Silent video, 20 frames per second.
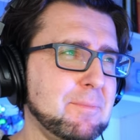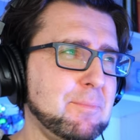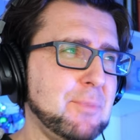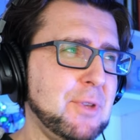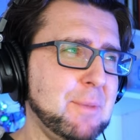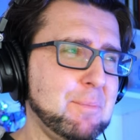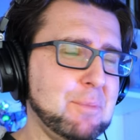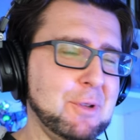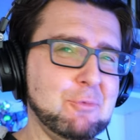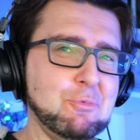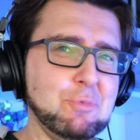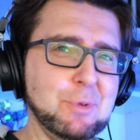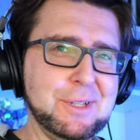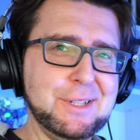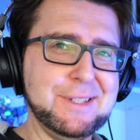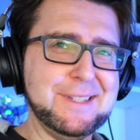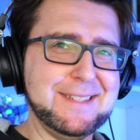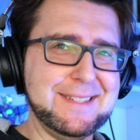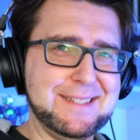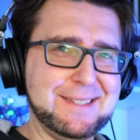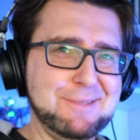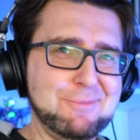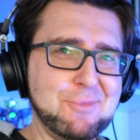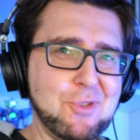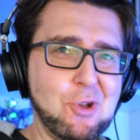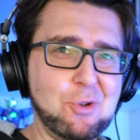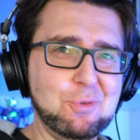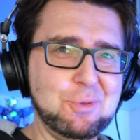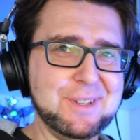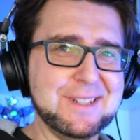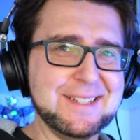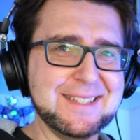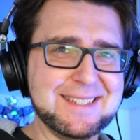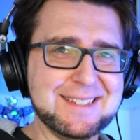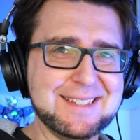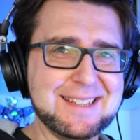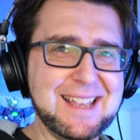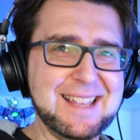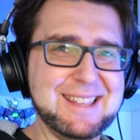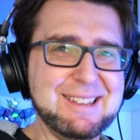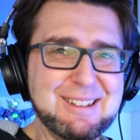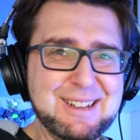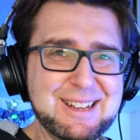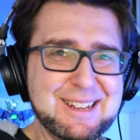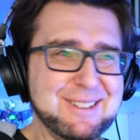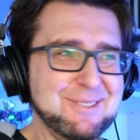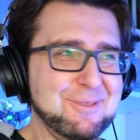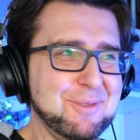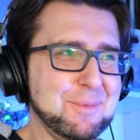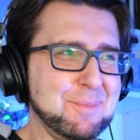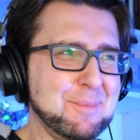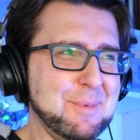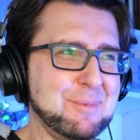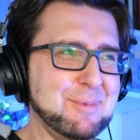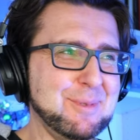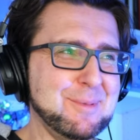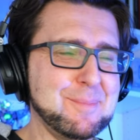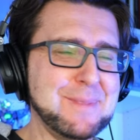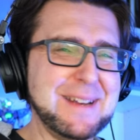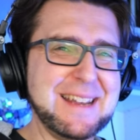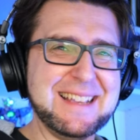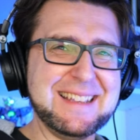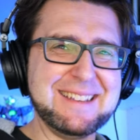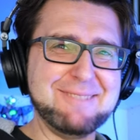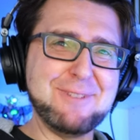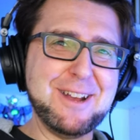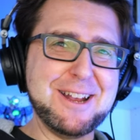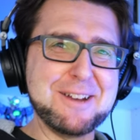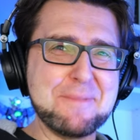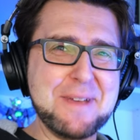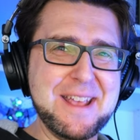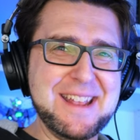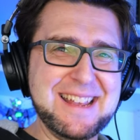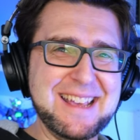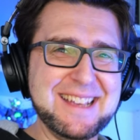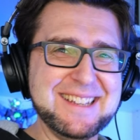people will notice that people will be like wait a minute